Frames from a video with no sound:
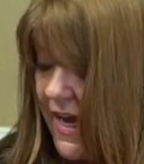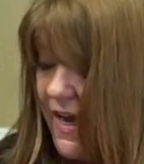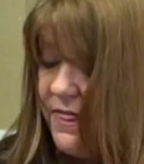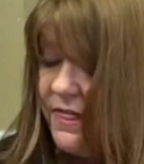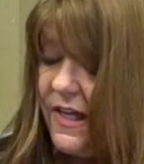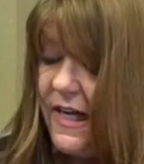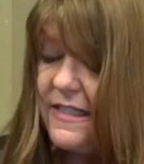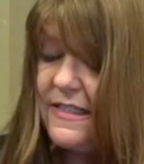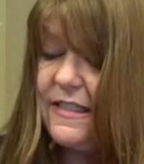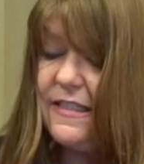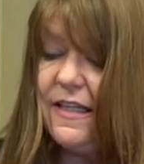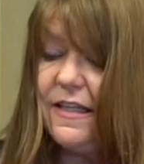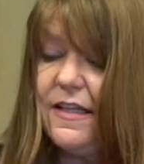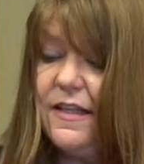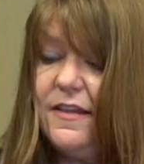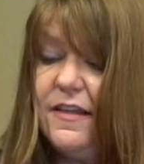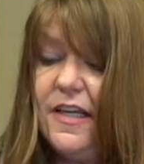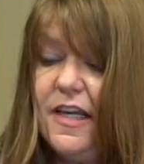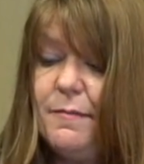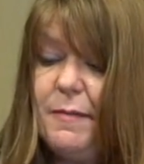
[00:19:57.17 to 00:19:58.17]
and that's another
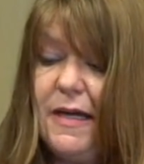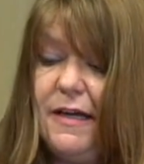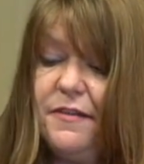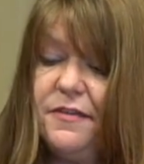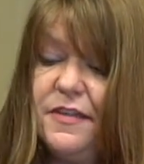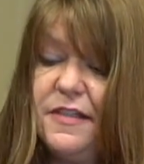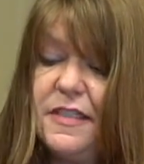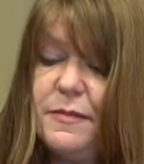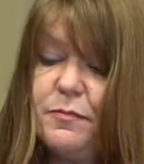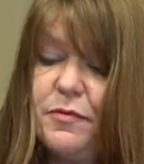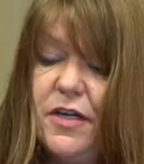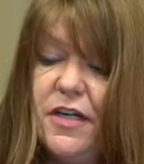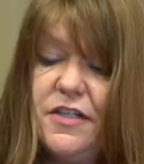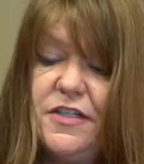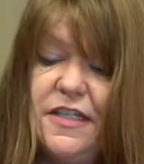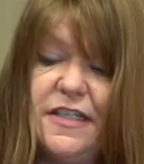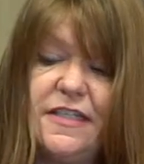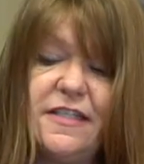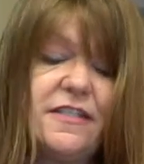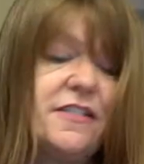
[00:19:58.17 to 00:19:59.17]
thing about this
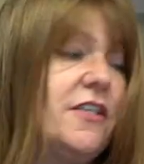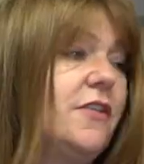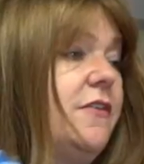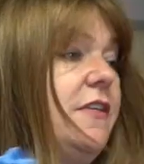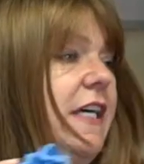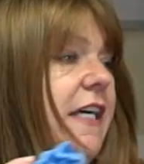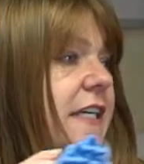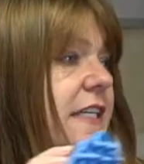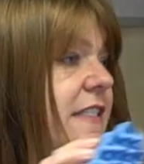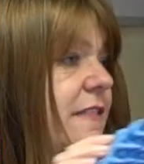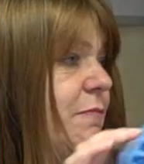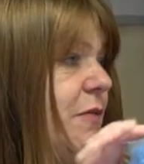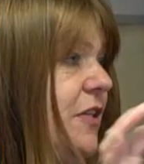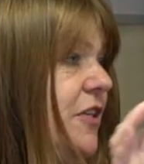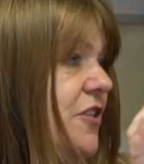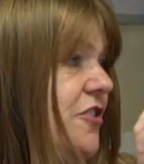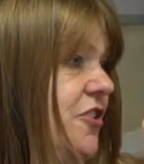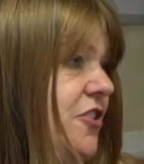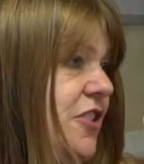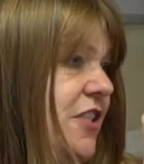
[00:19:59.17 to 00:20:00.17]
brush. It's so nice
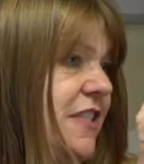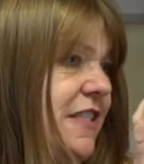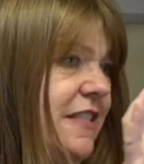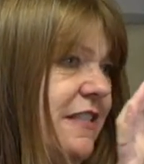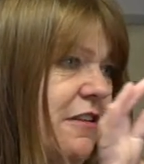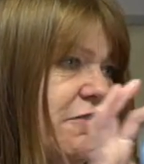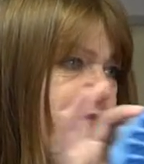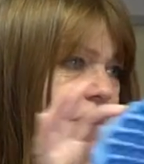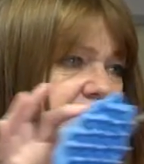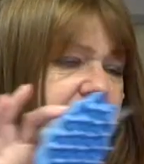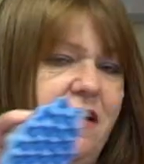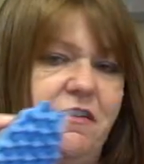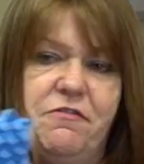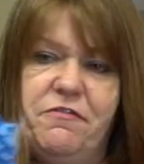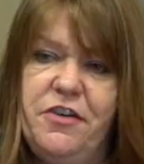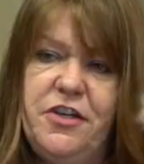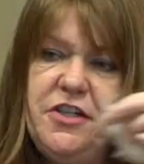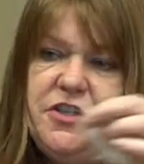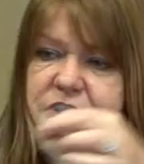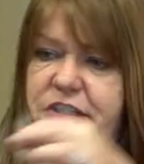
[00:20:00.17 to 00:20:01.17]
because you just, the
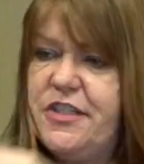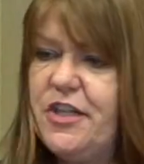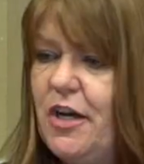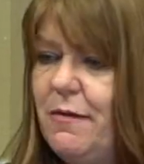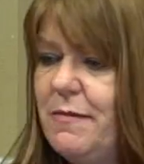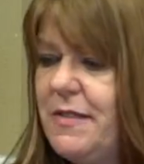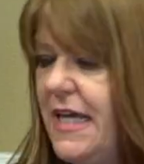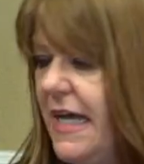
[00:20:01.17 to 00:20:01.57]
fur just comes